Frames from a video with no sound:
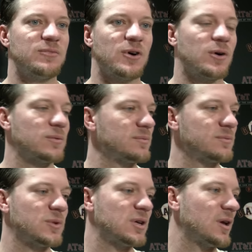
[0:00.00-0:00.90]
um,
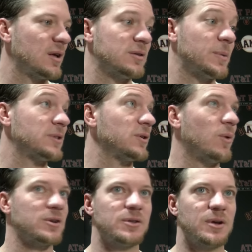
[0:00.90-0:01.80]
and especially
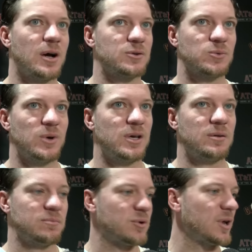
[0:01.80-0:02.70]
watching the Dodgers
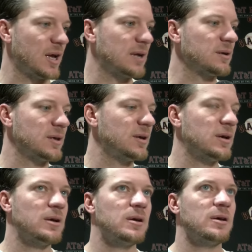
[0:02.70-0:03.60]
win pretty handily,
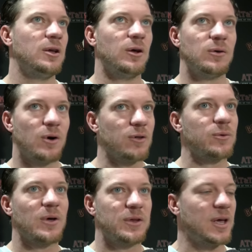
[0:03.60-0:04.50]
you know, all
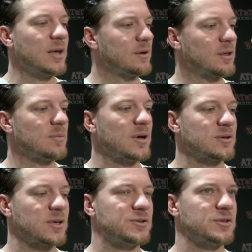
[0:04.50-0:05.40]
throughout the day in the
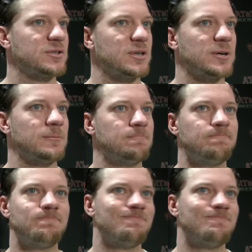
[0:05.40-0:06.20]
clubhouse. That just, um,